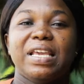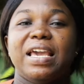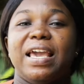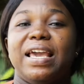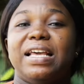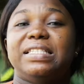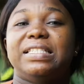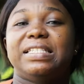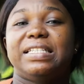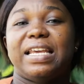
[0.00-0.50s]

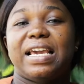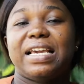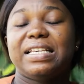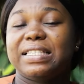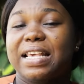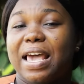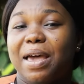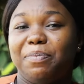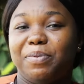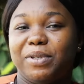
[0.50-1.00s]
In today's
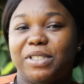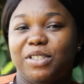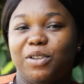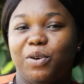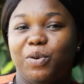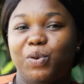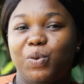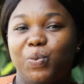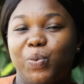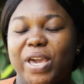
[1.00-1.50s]

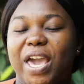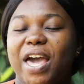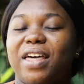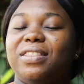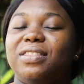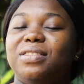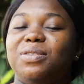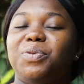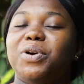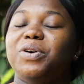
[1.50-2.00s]
episode, we are
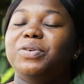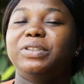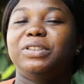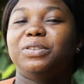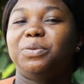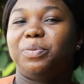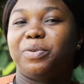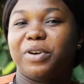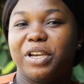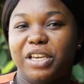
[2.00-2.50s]
thrilled to
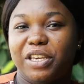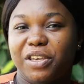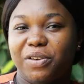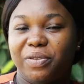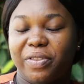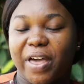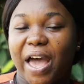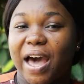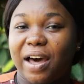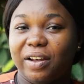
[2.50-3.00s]
bring you
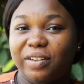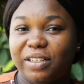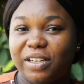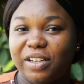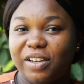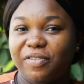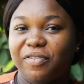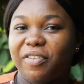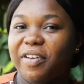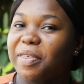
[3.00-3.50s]
the
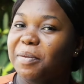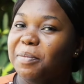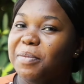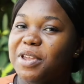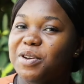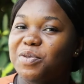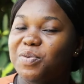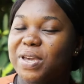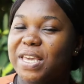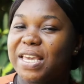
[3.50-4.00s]
outlook for the
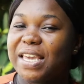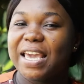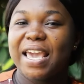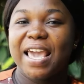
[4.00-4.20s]
midweek